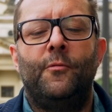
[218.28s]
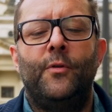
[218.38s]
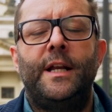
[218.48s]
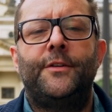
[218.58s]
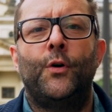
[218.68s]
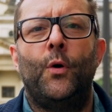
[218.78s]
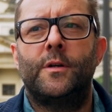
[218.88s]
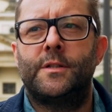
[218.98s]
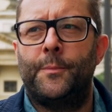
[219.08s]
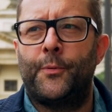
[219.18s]
It really
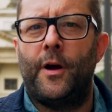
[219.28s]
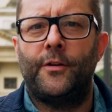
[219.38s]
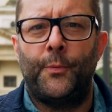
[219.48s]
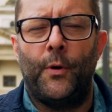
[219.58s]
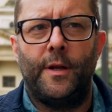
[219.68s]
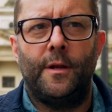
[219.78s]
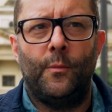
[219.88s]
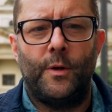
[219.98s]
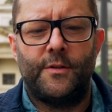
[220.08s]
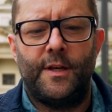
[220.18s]
talks to the price point
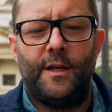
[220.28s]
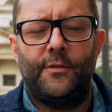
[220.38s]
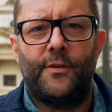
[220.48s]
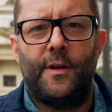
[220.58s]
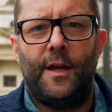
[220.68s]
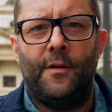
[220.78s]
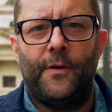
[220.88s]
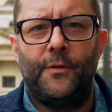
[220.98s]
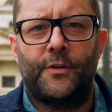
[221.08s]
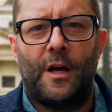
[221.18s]
at which these
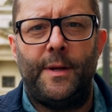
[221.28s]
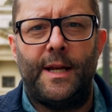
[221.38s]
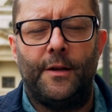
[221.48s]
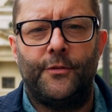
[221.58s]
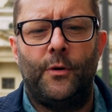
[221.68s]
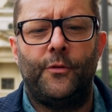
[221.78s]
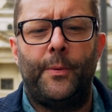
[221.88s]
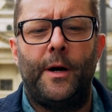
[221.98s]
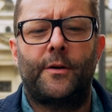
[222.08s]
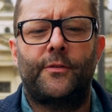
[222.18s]
earphones come in at,
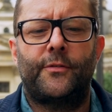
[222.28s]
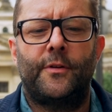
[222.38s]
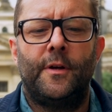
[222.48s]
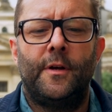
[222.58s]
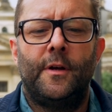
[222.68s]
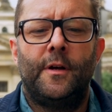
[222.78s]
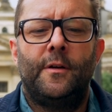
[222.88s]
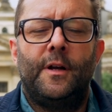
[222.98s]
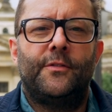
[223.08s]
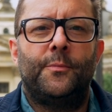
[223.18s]
$200.
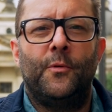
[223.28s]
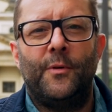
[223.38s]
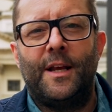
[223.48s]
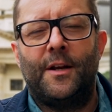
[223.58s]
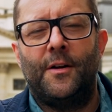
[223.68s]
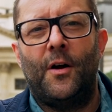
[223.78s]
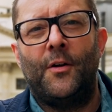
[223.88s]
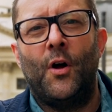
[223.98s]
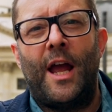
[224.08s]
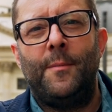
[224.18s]
It's really
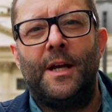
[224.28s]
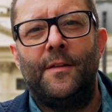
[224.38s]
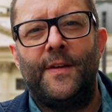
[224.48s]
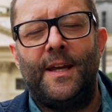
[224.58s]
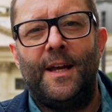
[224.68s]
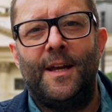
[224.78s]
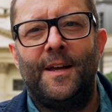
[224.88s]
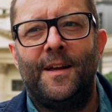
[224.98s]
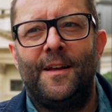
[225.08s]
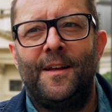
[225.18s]
not aiming at the
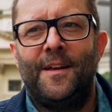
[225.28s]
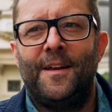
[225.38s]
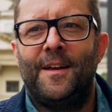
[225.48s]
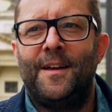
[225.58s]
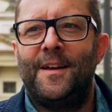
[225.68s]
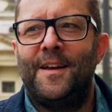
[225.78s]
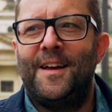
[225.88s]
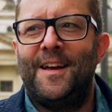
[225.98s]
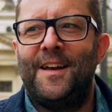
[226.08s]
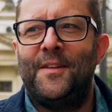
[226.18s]

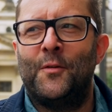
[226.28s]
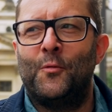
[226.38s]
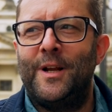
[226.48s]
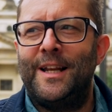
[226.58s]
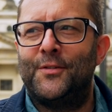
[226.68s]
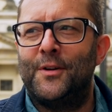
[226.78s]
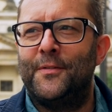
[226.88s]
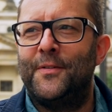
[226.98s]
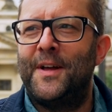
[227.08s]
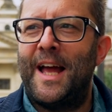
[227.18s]
really sort
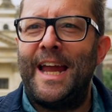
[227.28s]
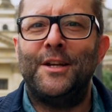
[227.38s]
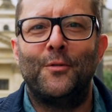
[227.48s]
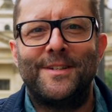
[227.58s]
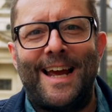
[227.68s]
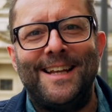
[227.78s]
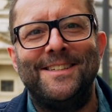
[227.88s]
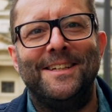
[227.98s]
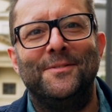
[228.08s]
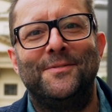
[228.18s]
of anal
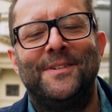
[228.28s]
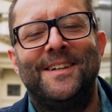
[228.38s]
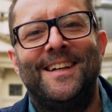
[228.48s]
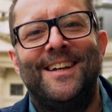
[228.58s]
retentive